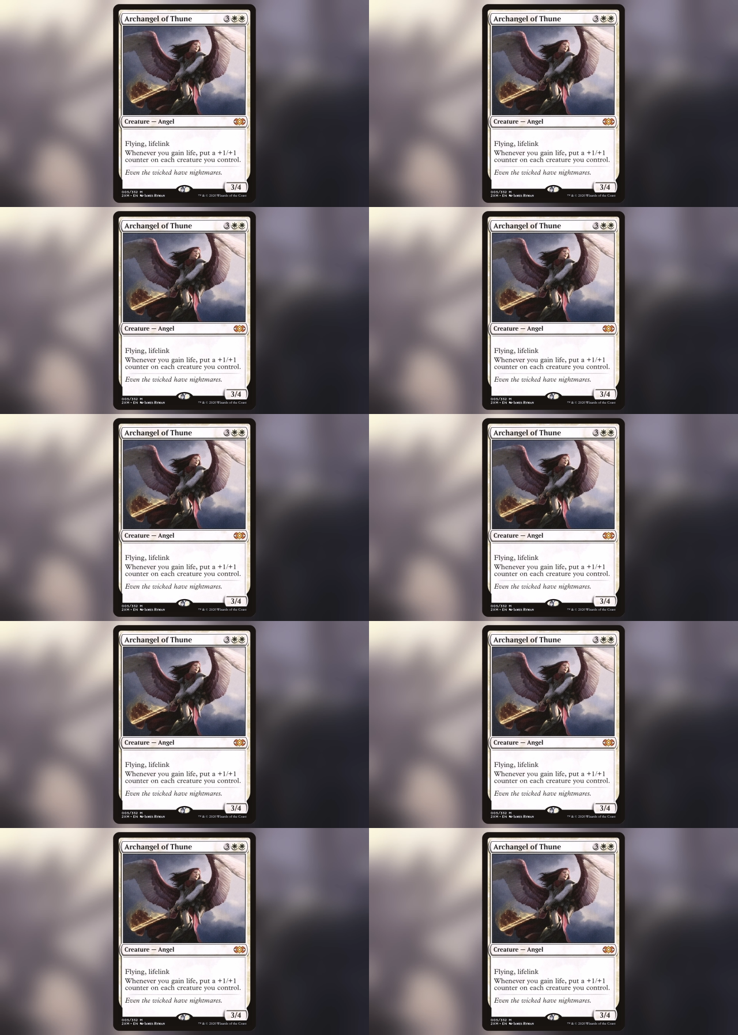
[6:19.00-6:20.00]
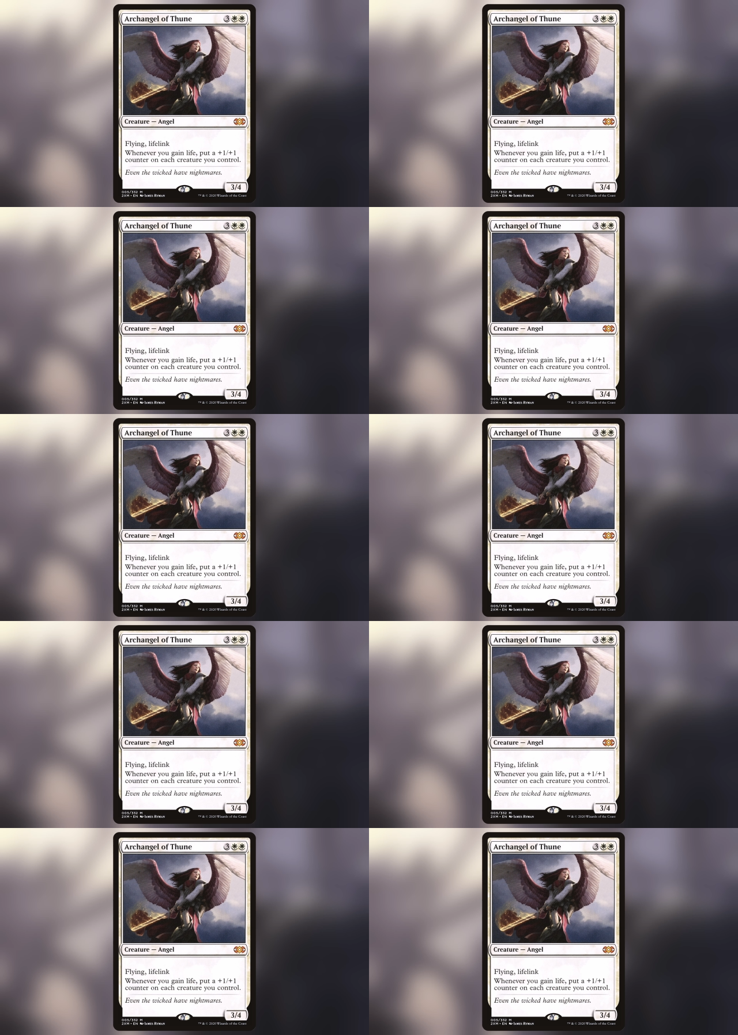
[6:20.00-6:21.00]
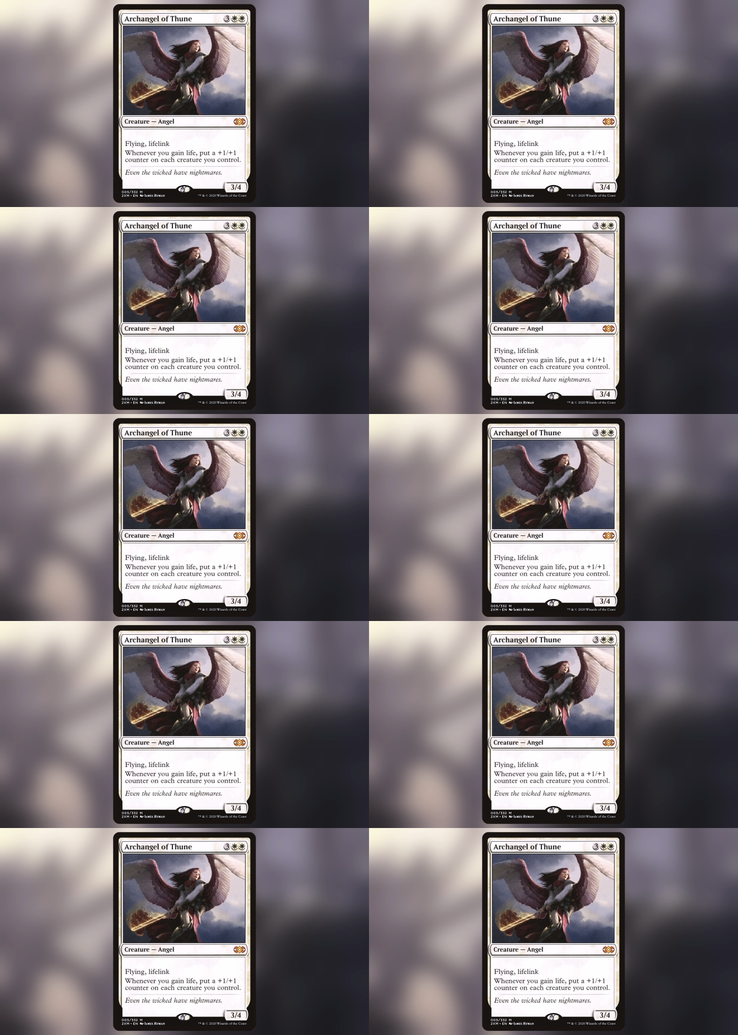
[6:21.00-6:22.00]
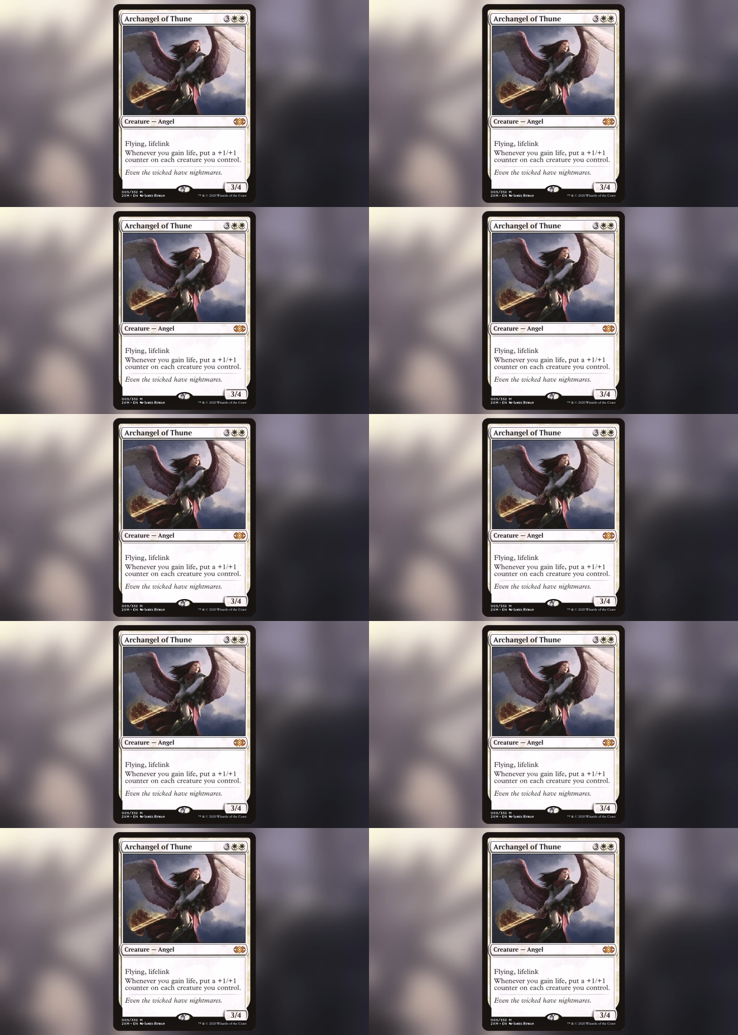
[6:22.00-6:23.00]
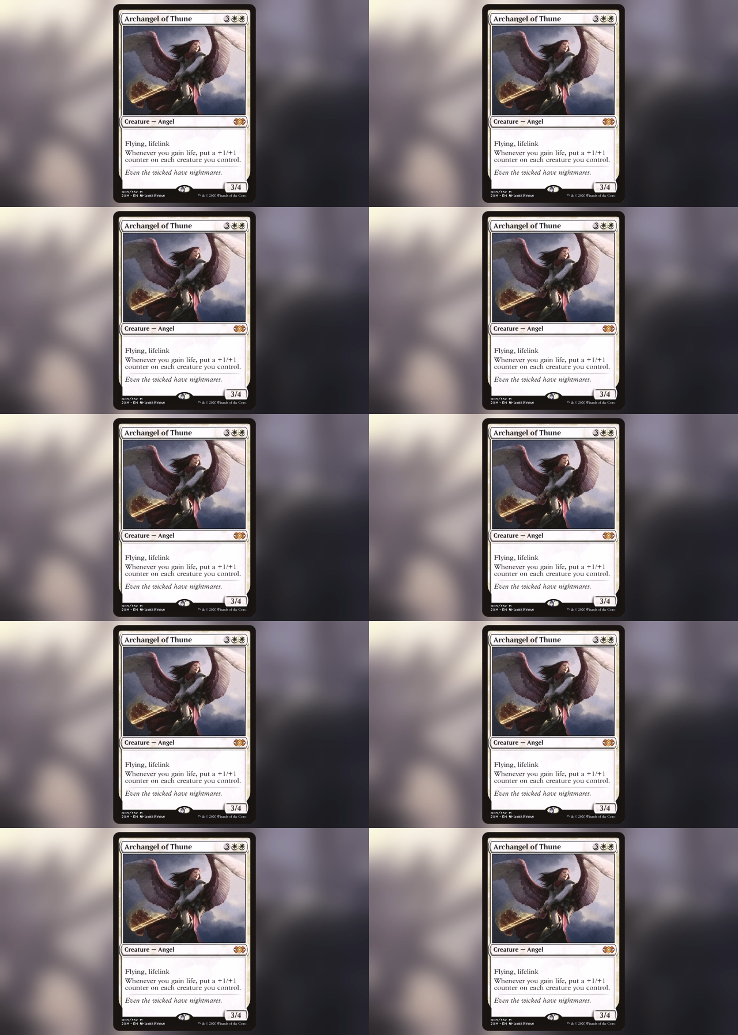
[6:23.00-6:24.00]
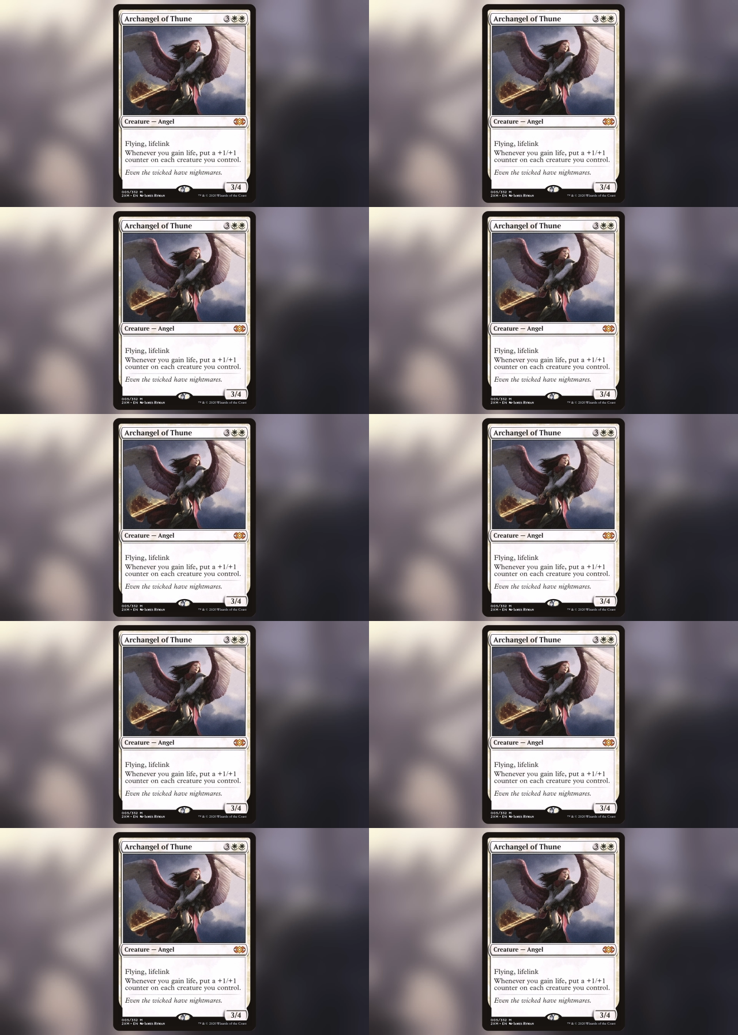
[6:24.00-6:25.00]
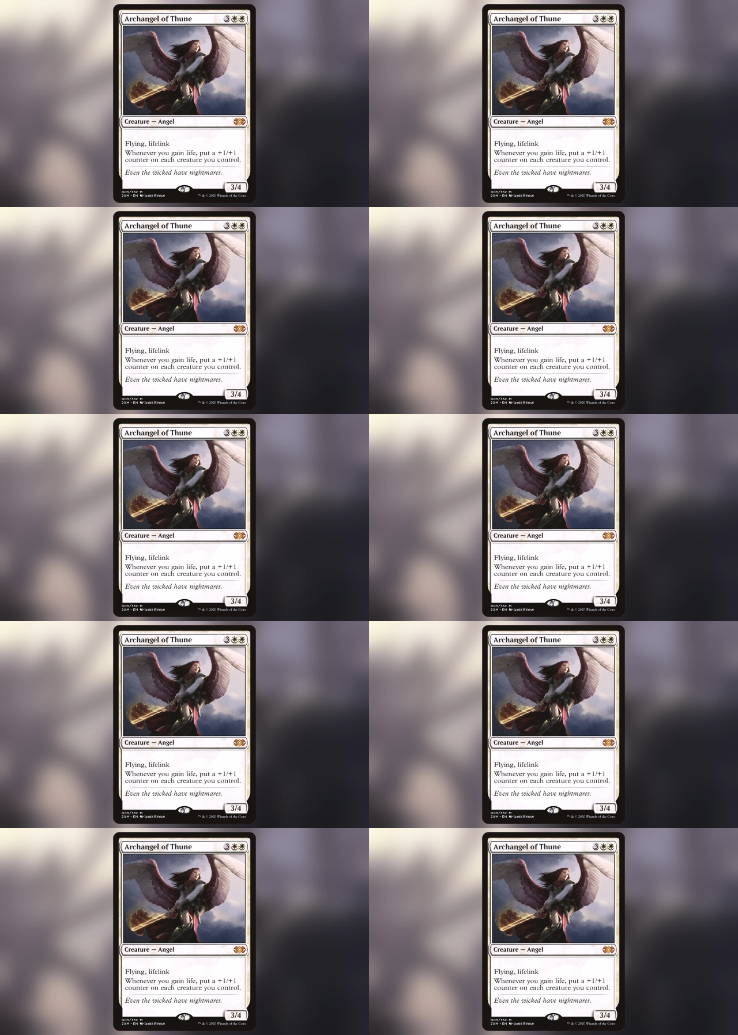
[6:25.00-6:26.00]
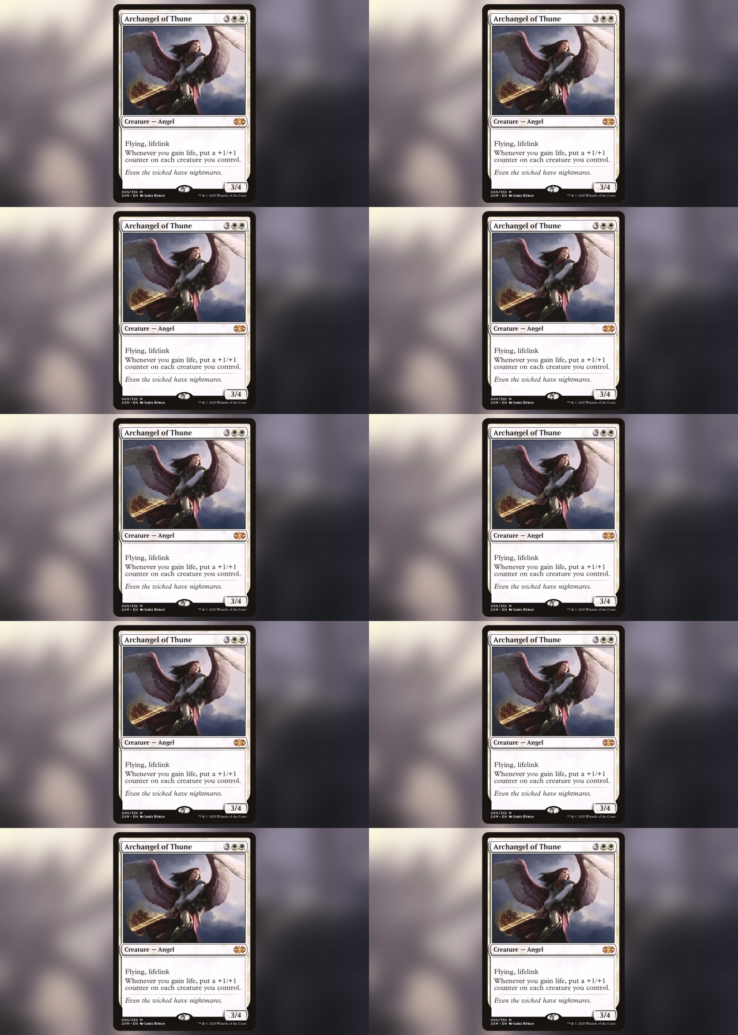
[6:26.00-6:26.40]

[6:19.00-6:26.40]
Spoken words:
(no speaker visible)